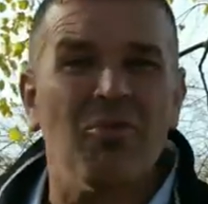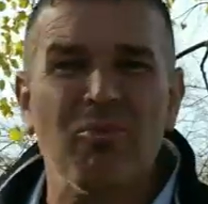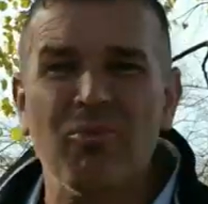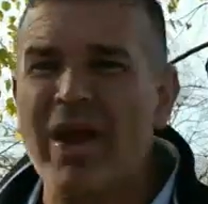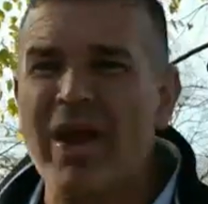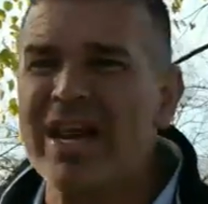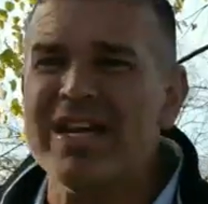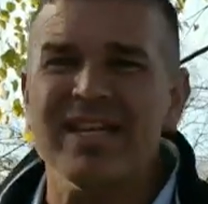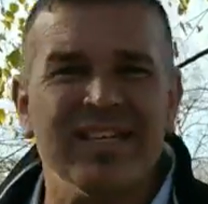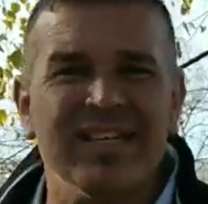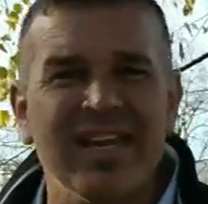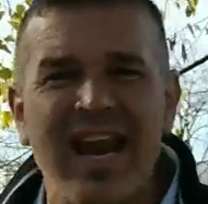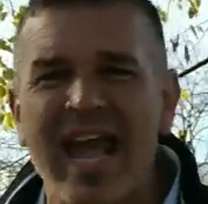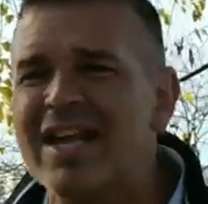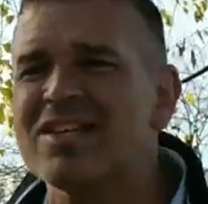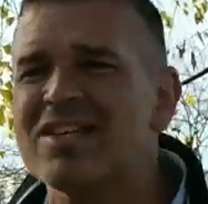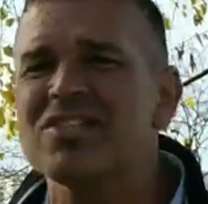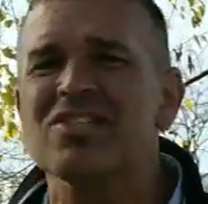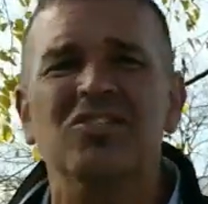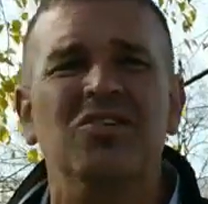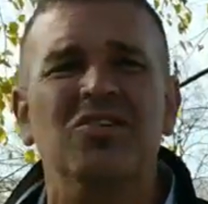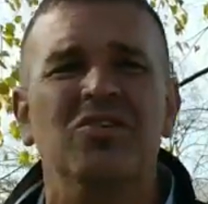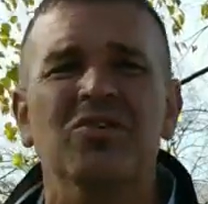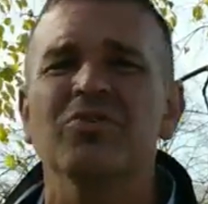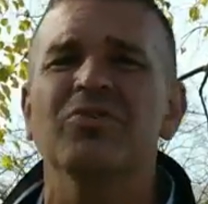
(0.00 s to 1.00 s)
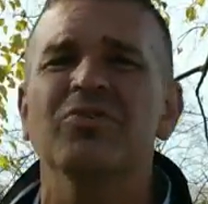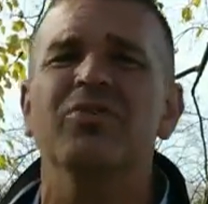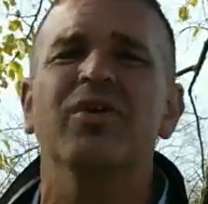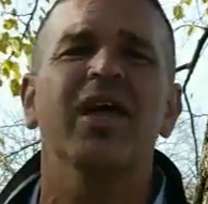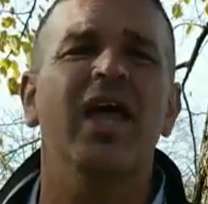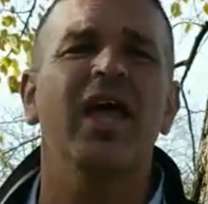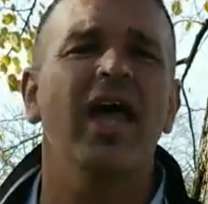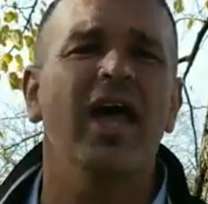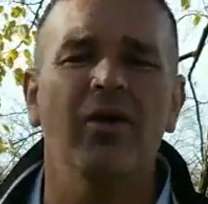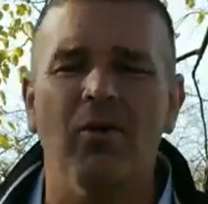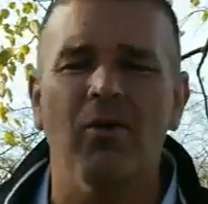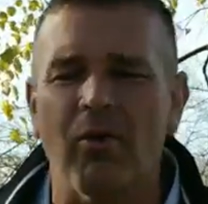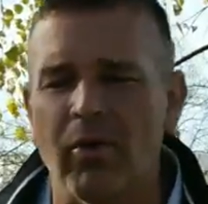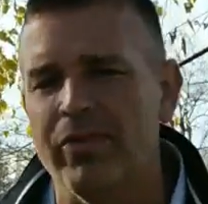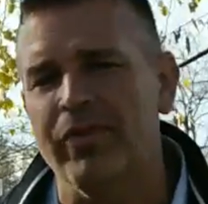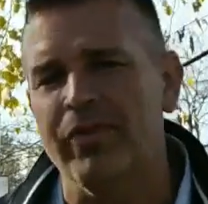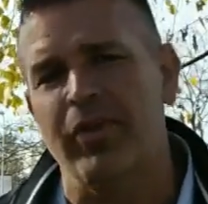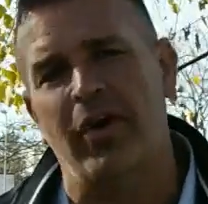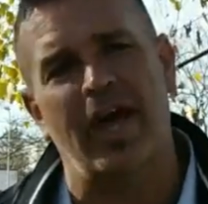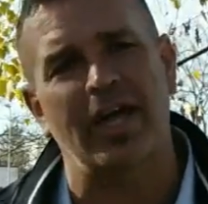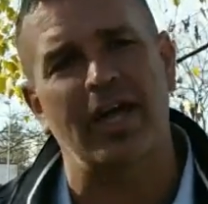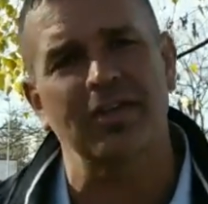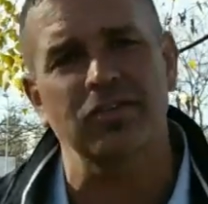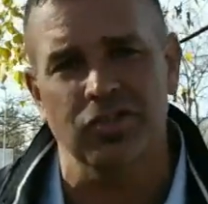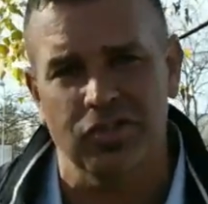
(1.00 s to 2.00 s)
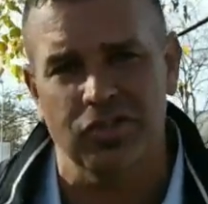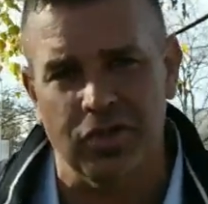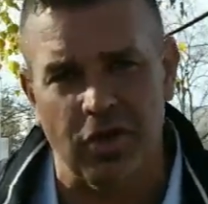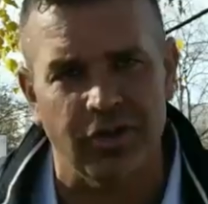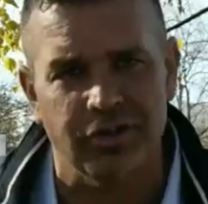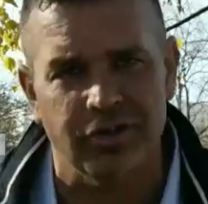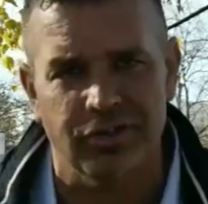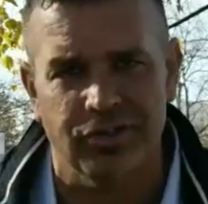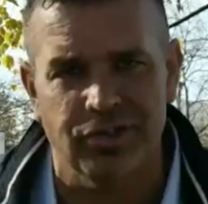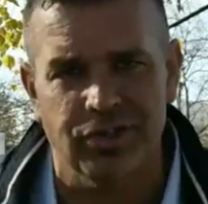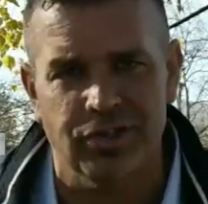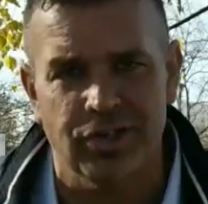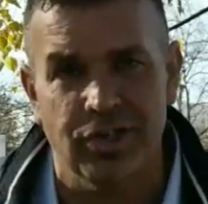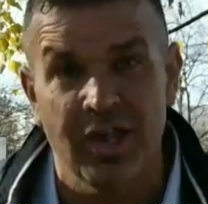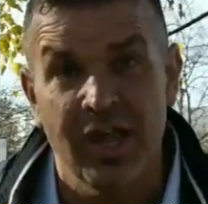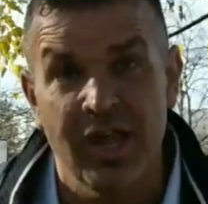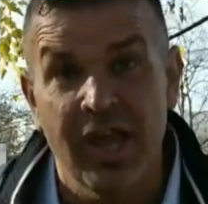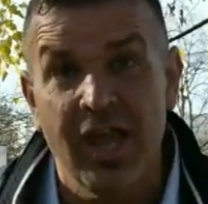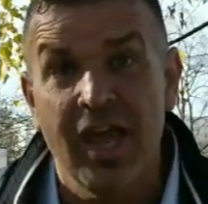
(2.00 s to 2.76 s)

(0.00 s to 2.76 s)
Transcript: right next to an Orthodox church.